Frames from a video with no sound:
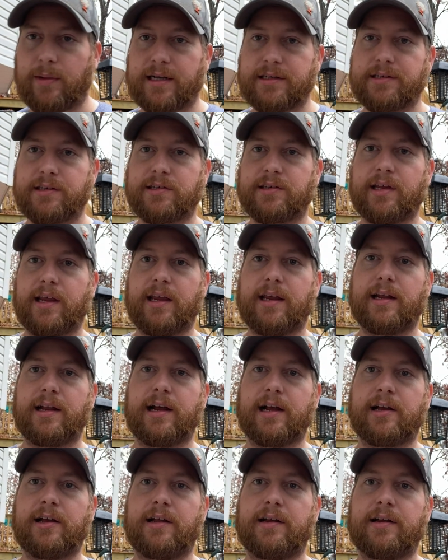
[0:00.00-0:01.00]
I just take and
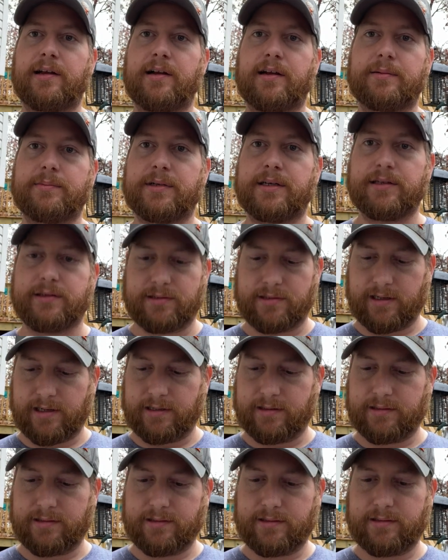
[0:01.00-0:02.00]
I cut it up into
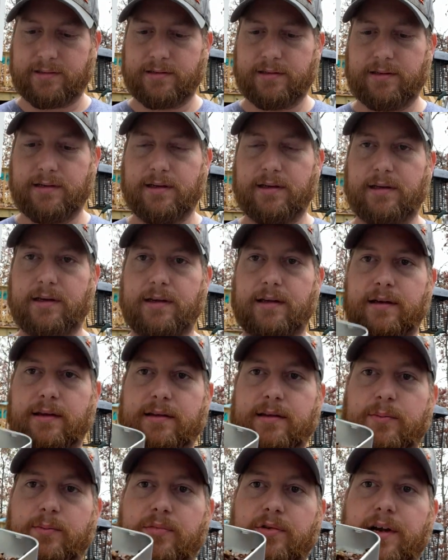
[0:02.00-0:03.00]
slices and
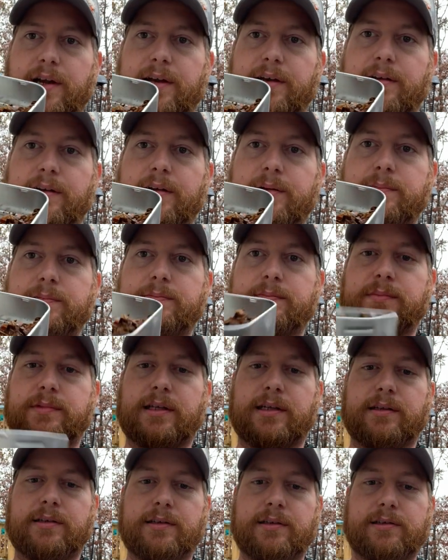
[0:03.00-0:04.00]
then break it up
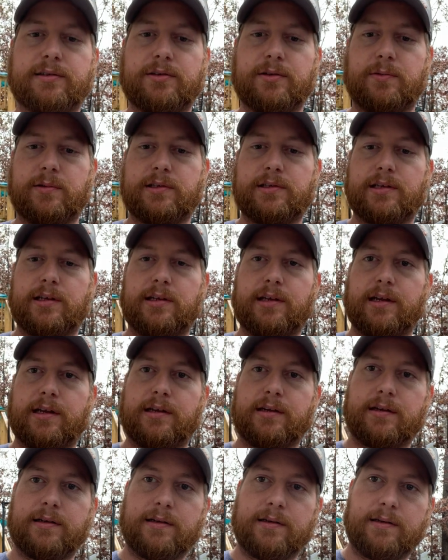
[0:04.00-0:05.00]
like this. So it's in like
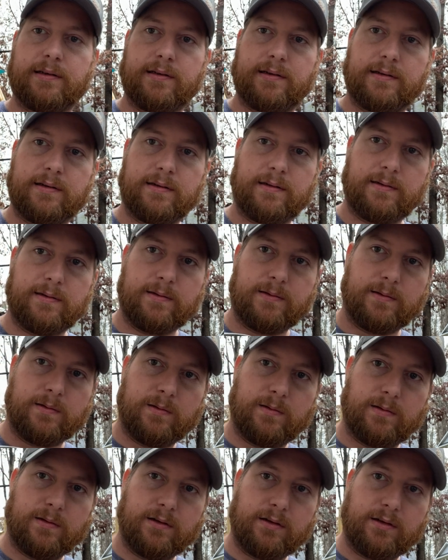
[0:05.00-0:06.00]
a,
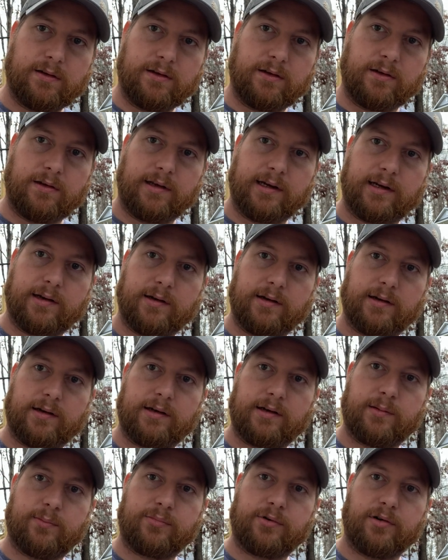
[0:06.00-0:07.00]
you know, like a,
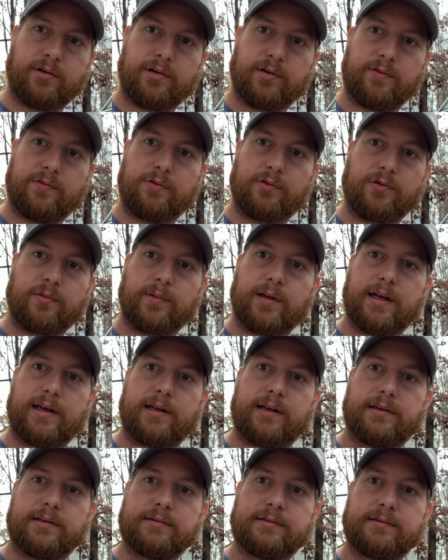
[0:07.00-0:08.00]
a broken form kind
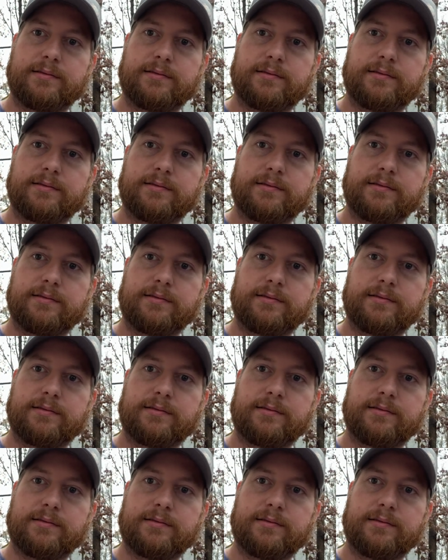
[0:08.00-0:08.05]
of.